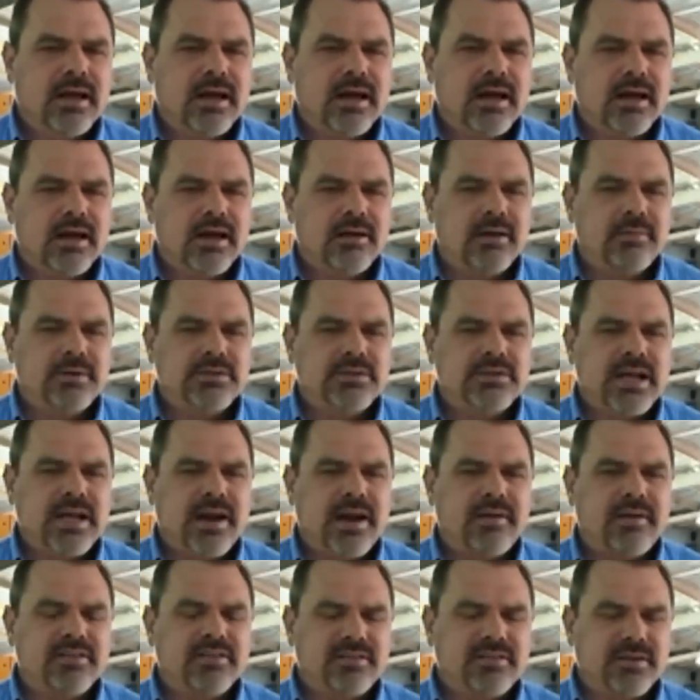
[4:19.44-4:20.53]
uh, which
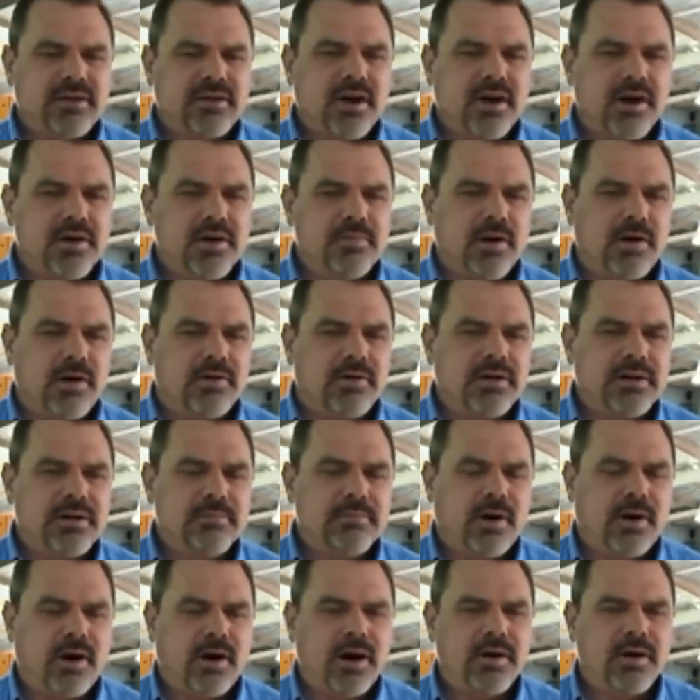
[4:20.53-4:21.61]
carries the cobalt in
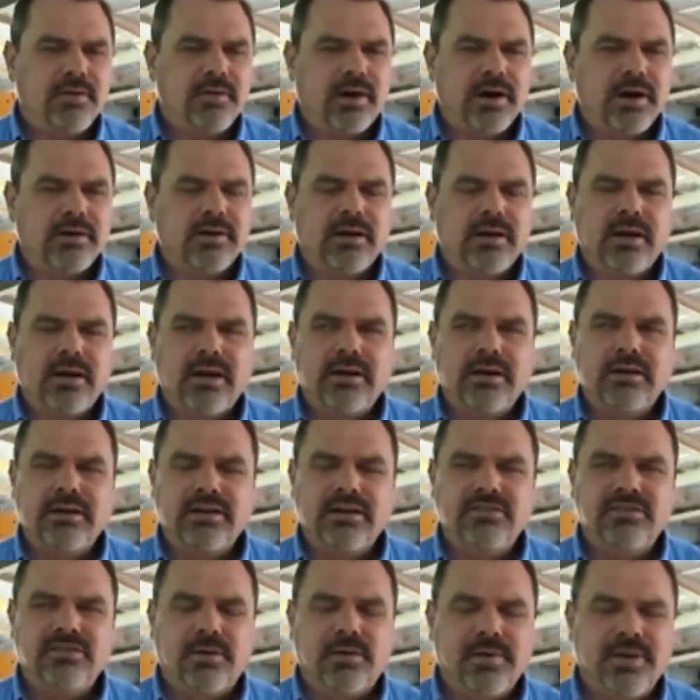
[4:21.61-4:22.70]
pyrite and
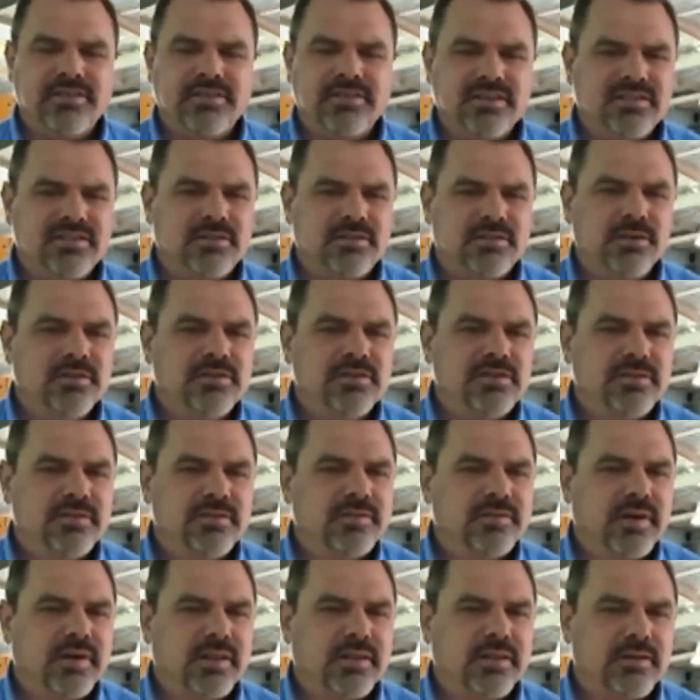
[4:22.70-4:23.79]
is almost exclusive
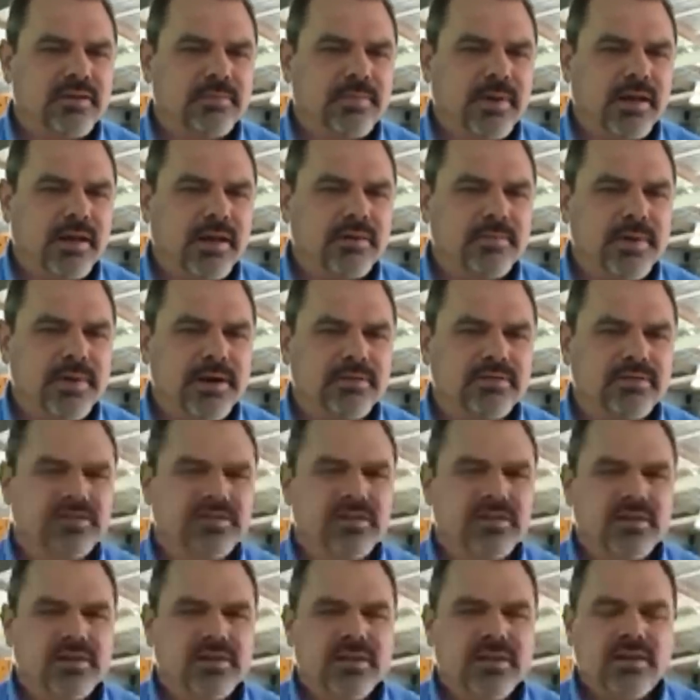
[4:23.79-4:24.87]
of other other
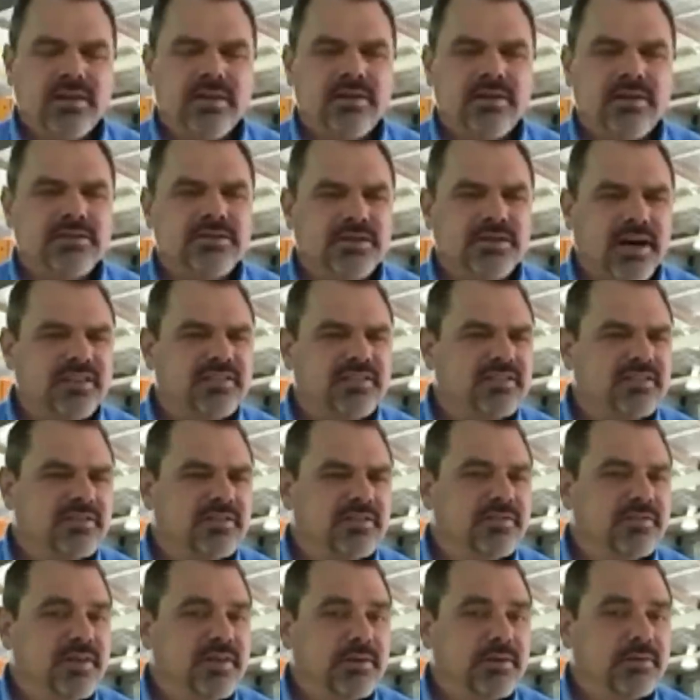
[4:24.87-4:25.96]
metals. There are traces
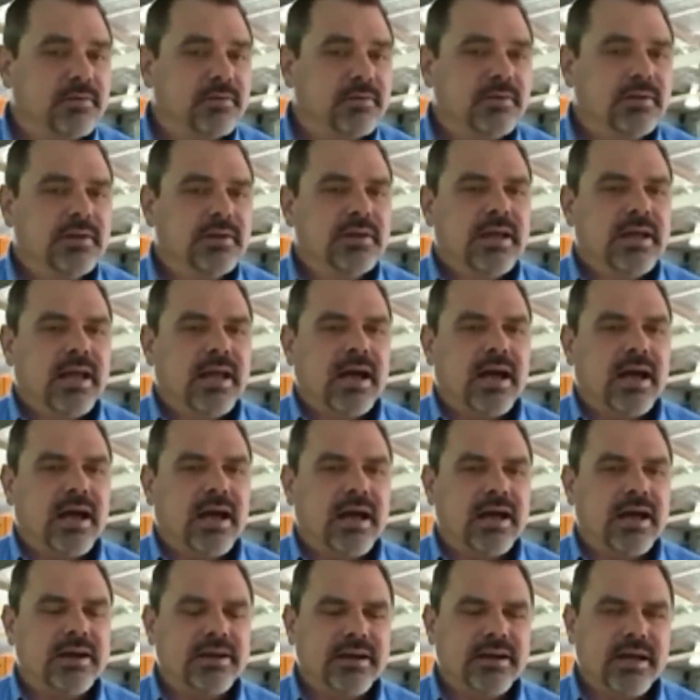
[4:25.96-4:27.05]
of nickel,
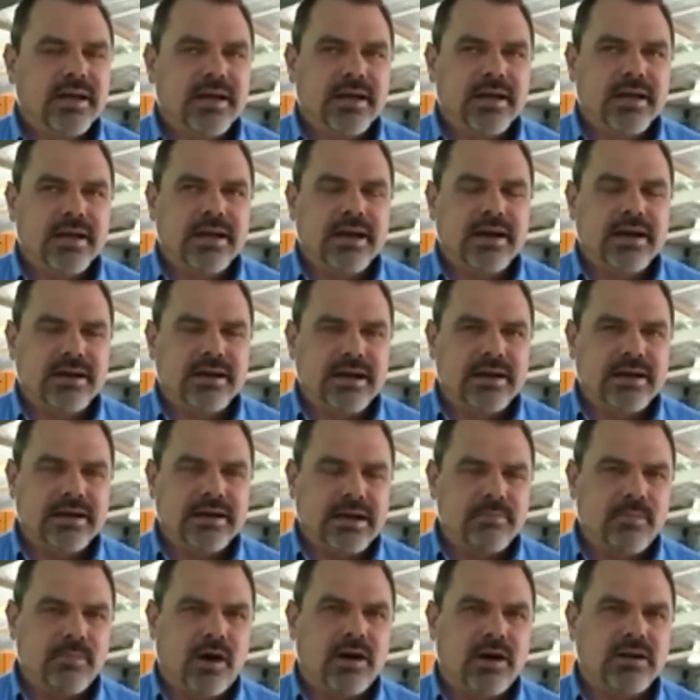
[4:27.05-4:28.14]
and uh, and, and
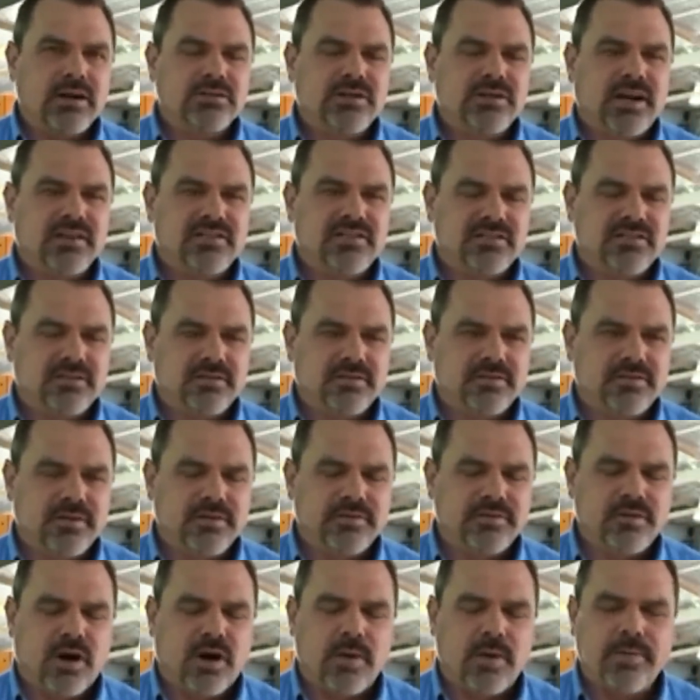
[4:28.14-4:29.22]
and minor traces of,
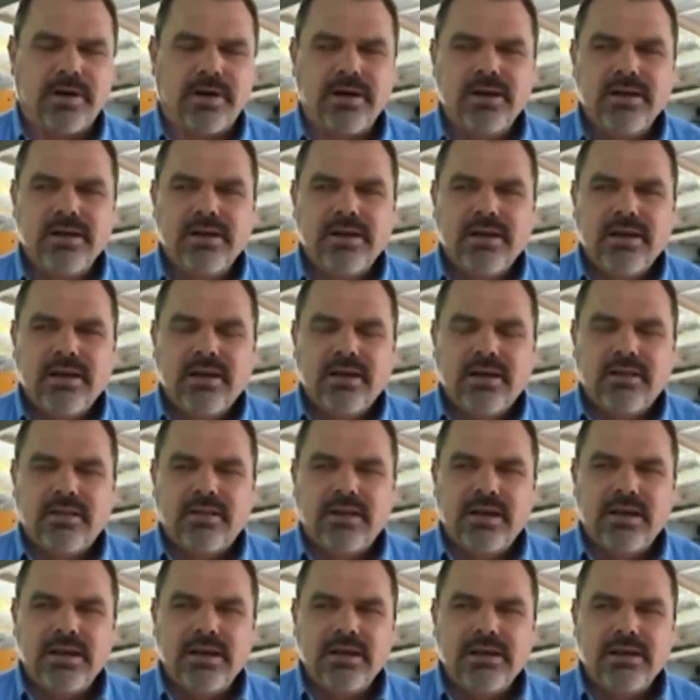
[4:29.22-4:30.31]
of copper.
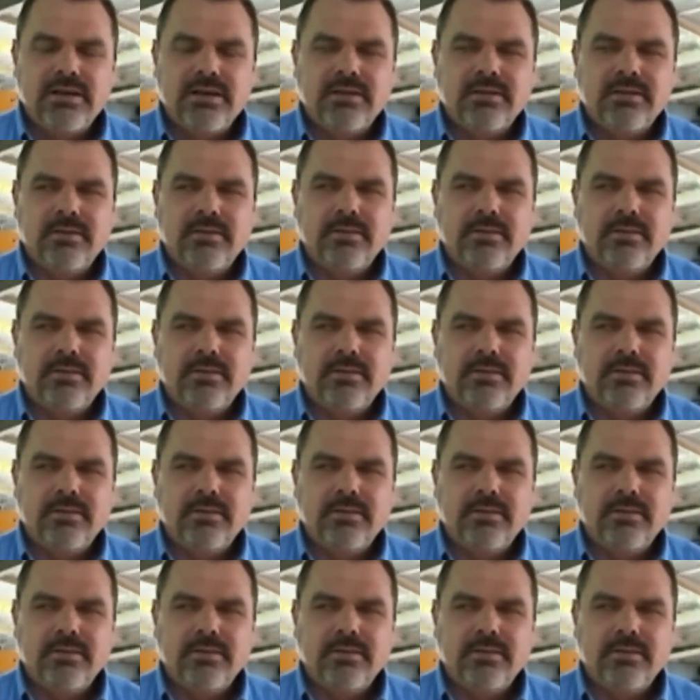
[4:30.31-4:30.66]
The